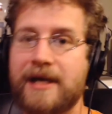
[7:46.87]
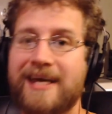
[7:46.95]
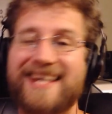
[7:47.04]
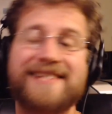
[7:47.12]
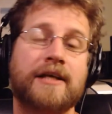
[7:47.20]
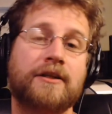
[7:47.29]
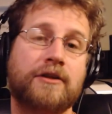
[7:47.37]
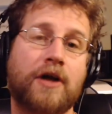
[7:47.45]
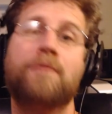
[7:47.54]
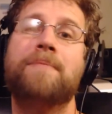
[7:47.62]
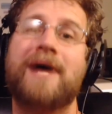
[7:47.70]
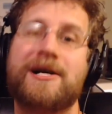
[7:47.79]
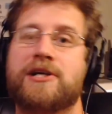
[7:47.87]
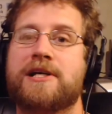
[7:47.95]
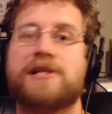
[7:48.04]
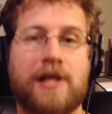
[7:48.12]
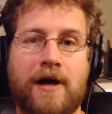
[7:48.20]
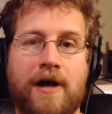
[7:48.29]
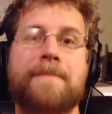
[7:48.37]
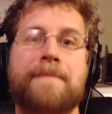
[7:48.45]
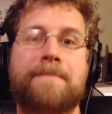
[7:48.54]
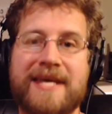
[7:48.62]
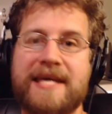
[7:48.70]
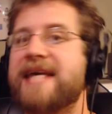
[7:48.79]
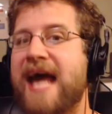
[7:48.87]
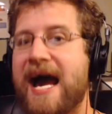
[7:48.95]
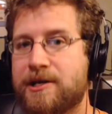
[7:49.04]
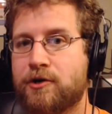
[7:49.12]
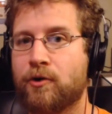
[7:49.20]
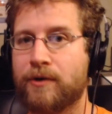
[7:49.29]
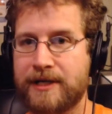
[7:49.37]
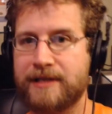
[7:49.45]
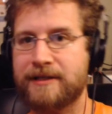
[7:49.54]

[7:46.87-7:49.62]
Is it low budget? Is it on the B category?